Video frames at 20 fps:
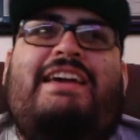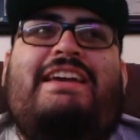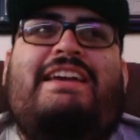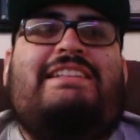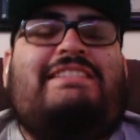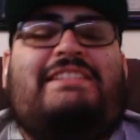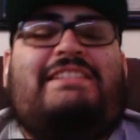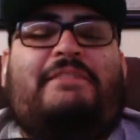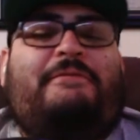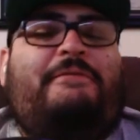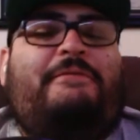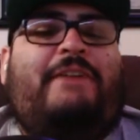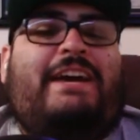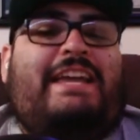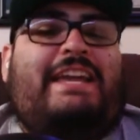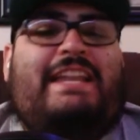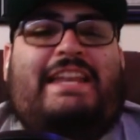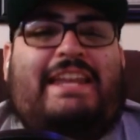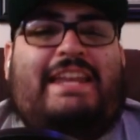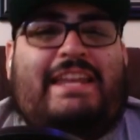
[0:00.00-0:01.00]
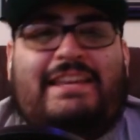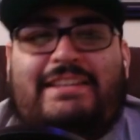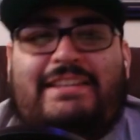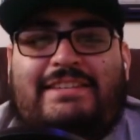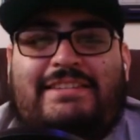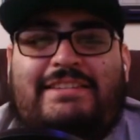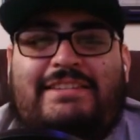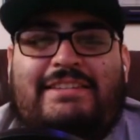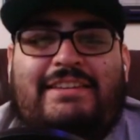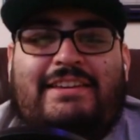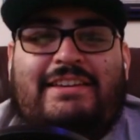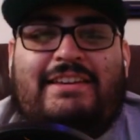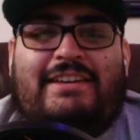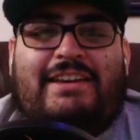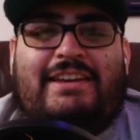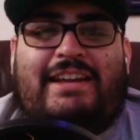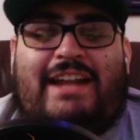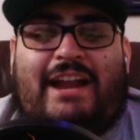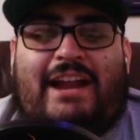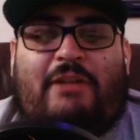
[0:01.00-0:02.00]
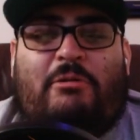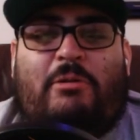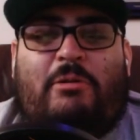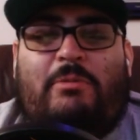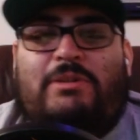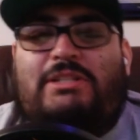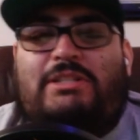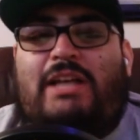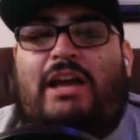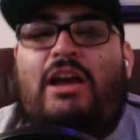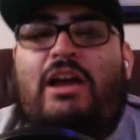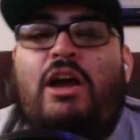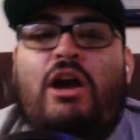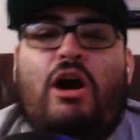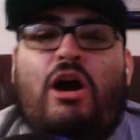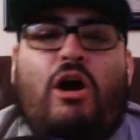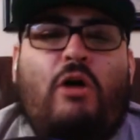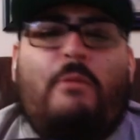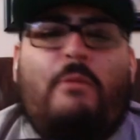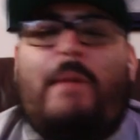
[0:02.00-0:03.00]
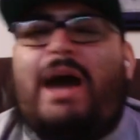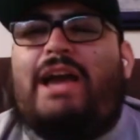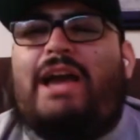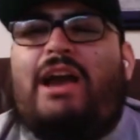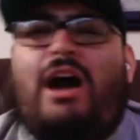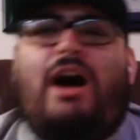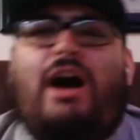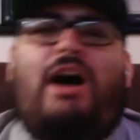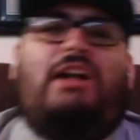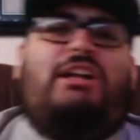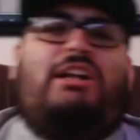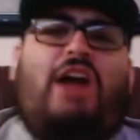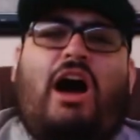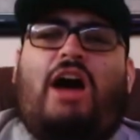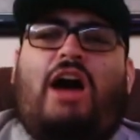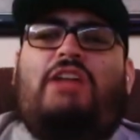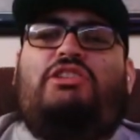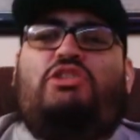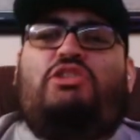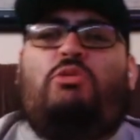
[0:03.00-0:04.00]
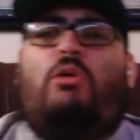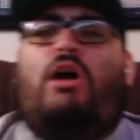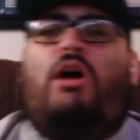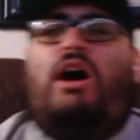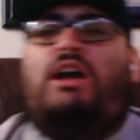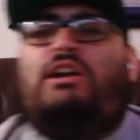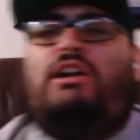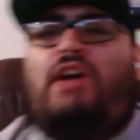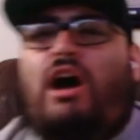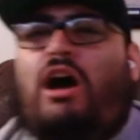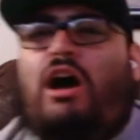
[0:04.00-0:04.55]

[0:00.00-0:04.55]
against the fucking Knicks? Yeah, it's like, oh, like, oh my god, God squad,